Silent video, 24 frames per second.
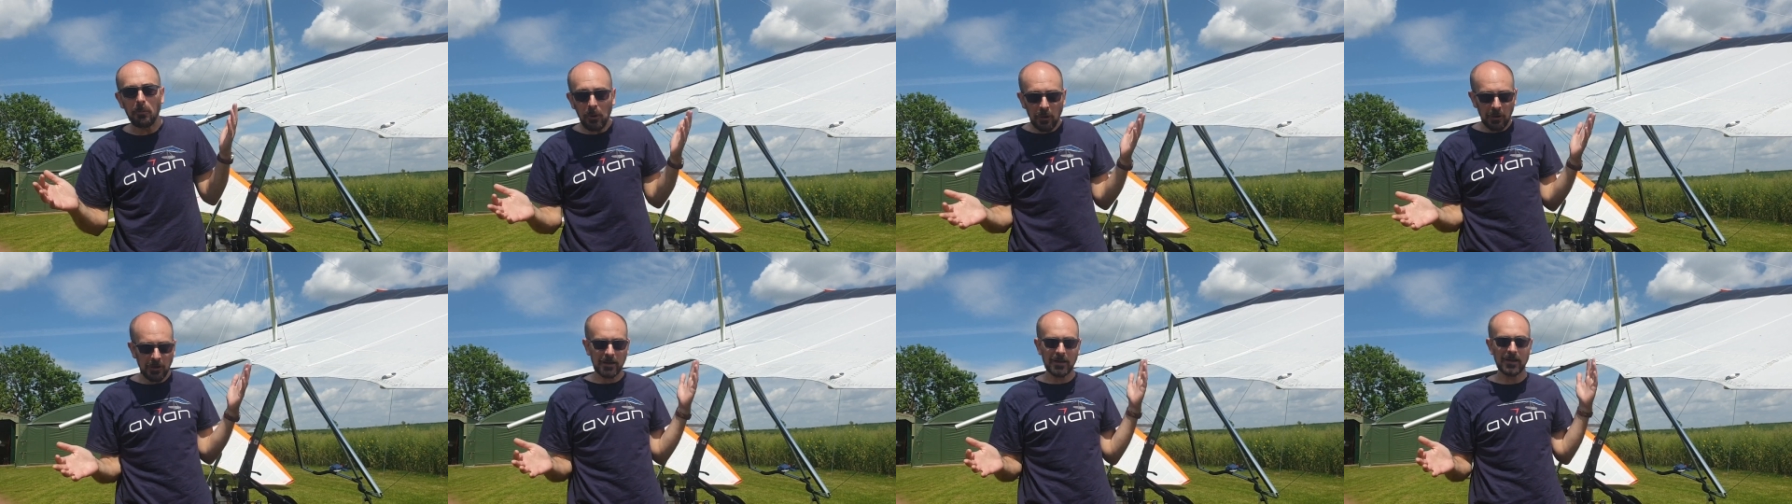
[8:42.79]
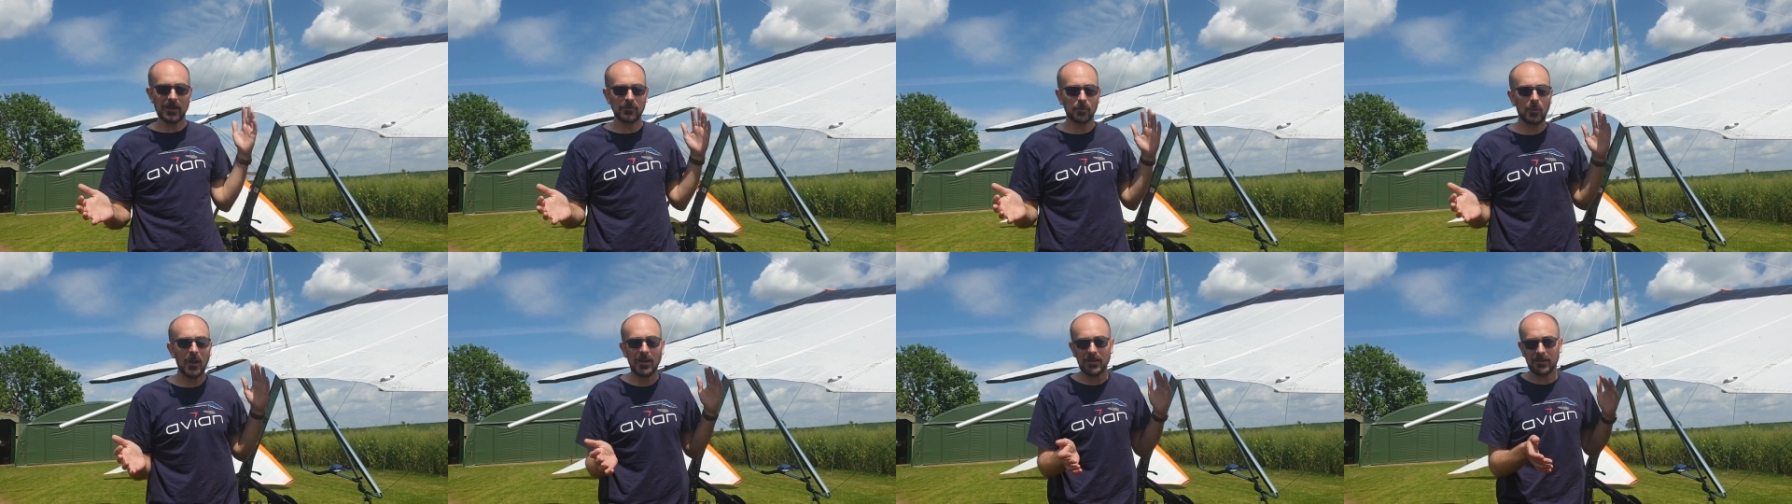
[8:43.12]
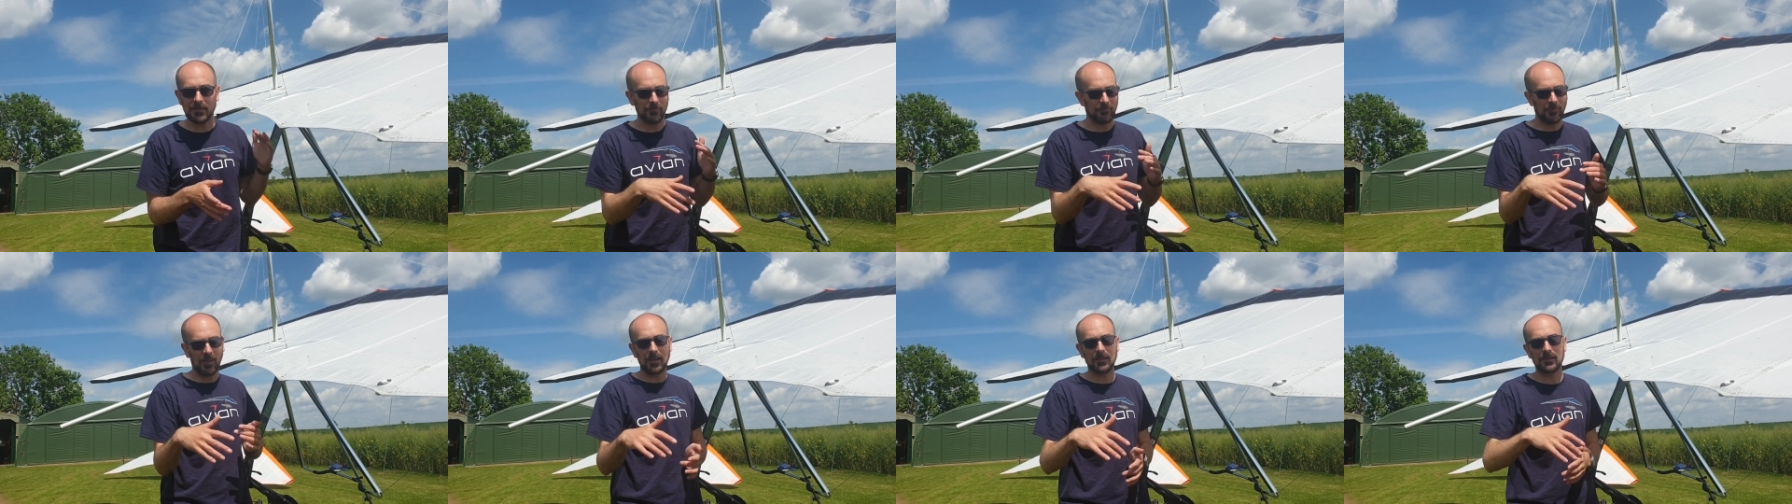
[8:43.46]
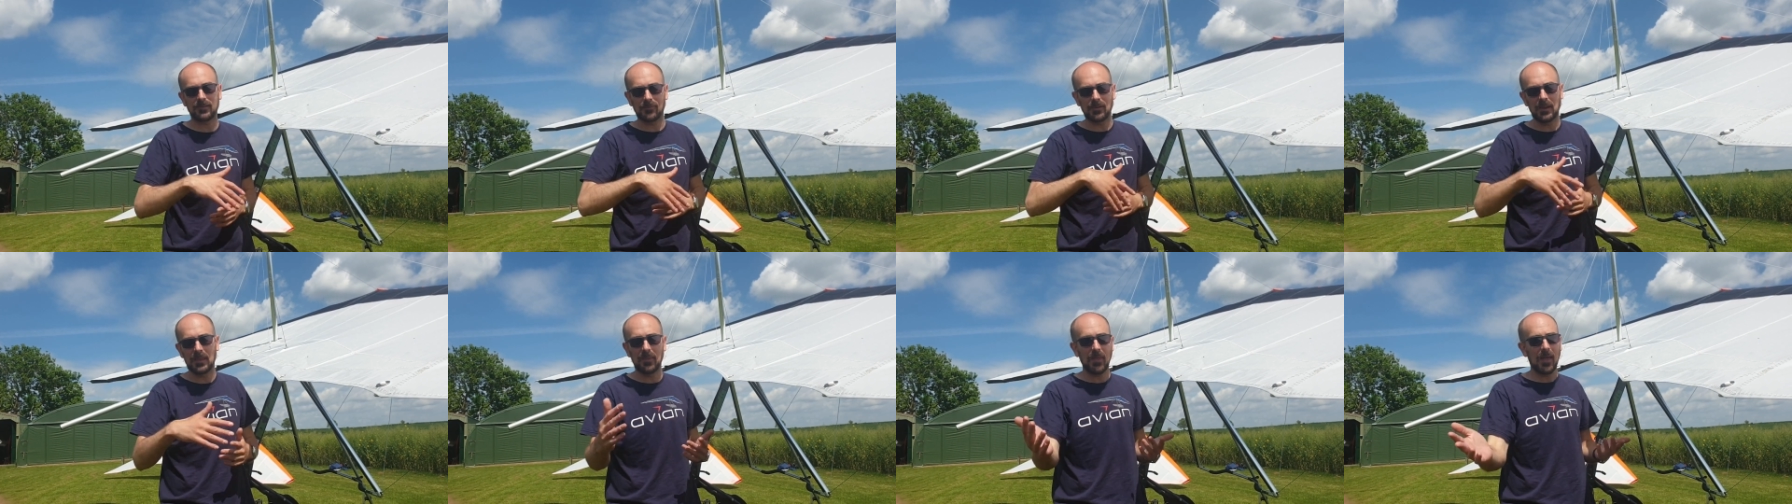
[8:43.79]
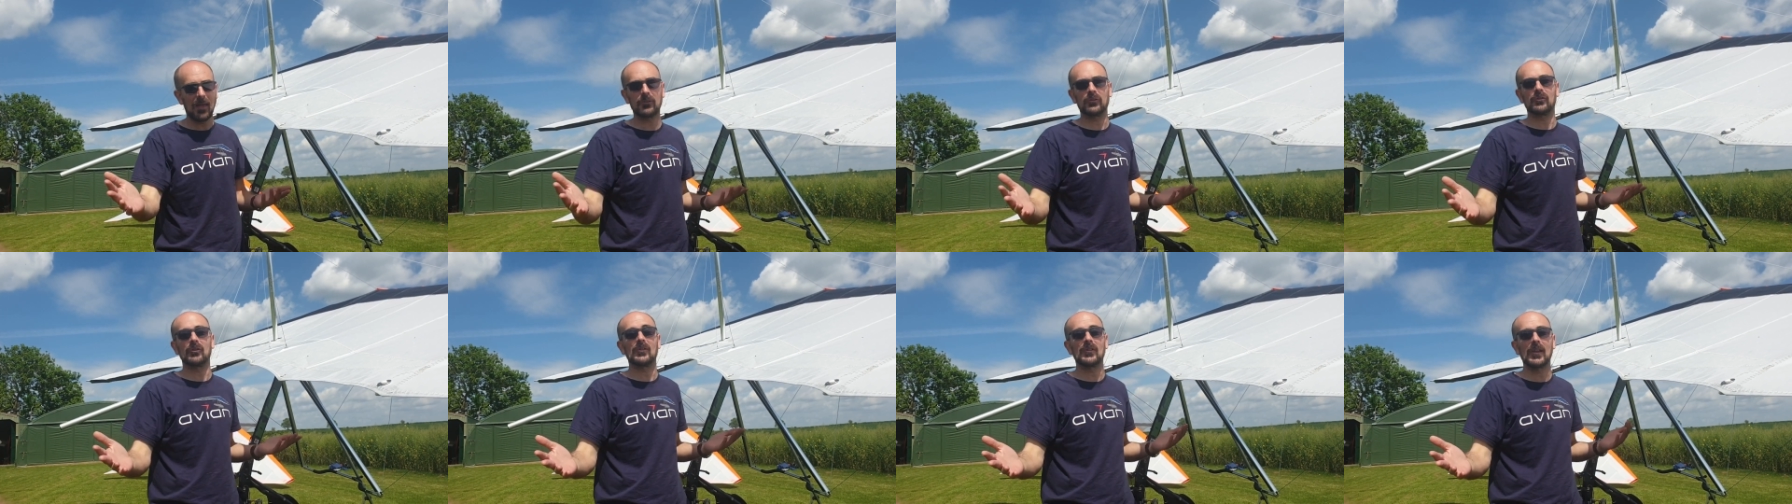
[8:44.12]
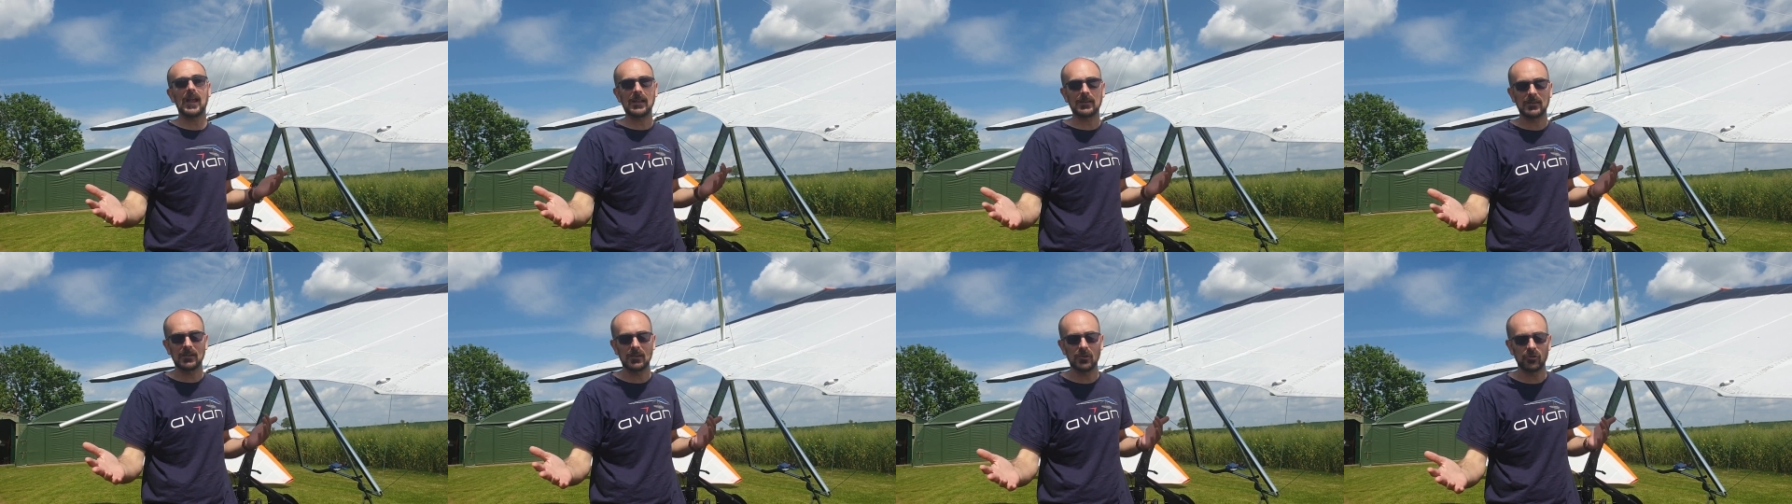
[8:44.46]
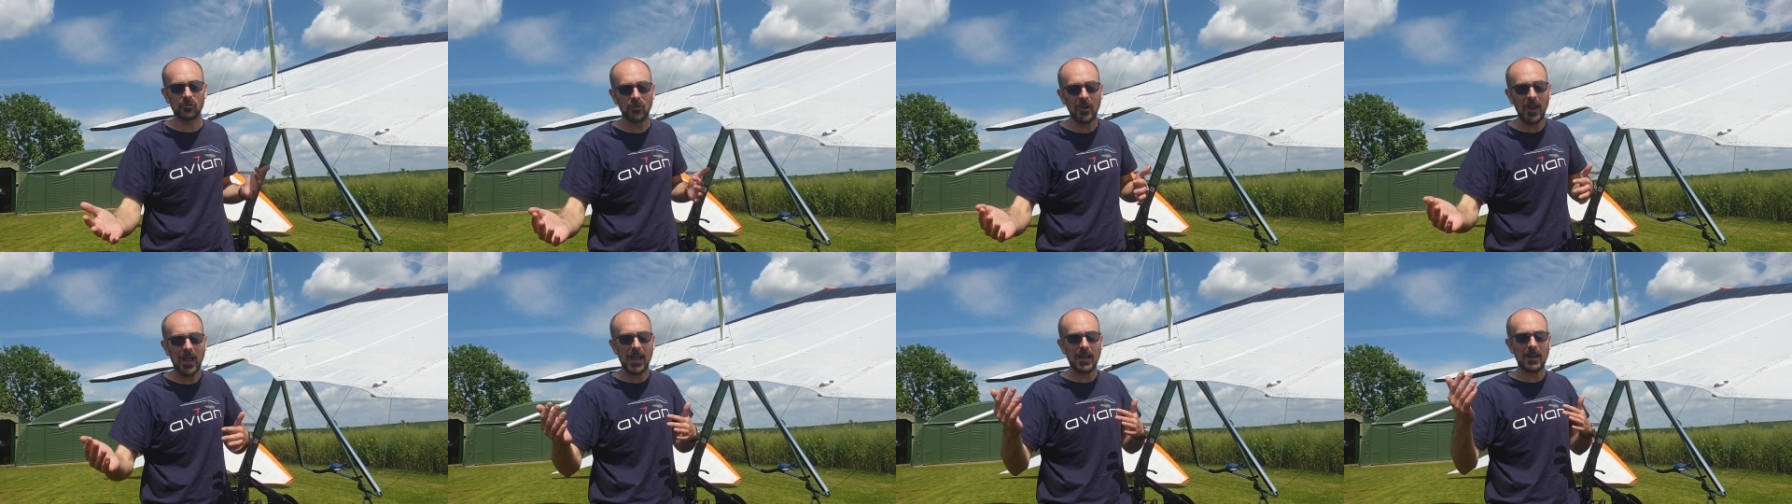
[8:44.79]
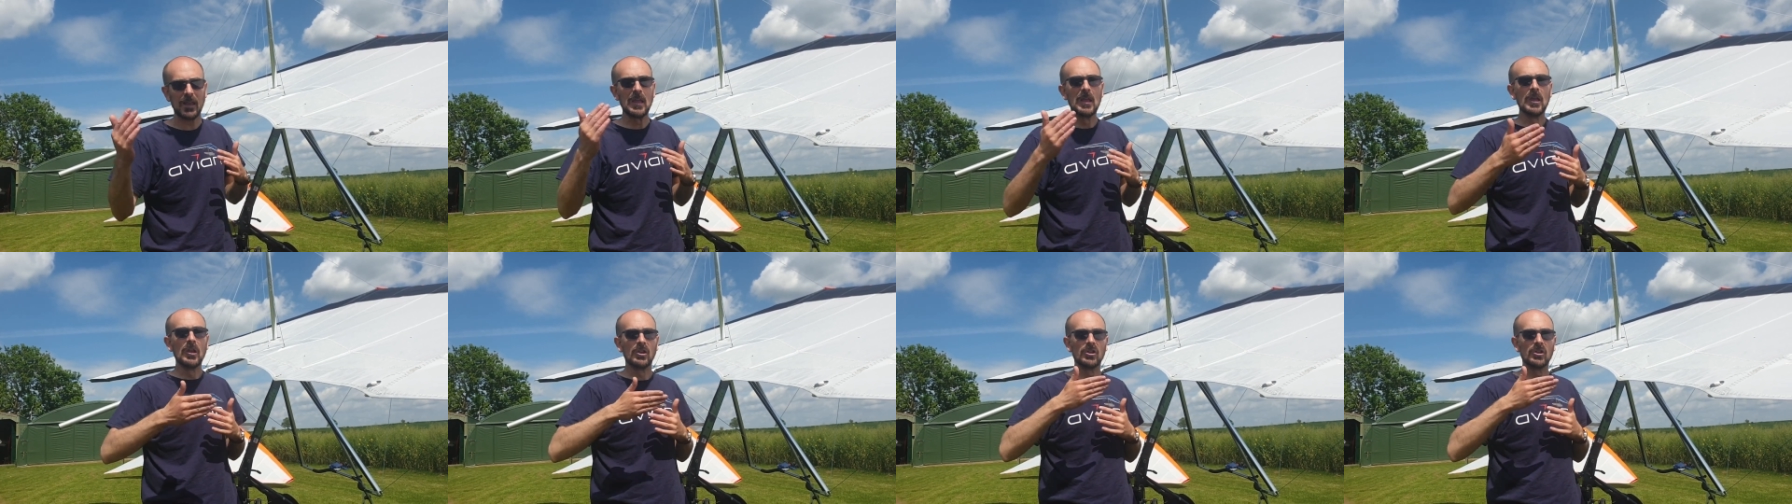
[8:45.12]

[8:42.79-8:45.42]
pulling its weight effectively. That's just adding drag.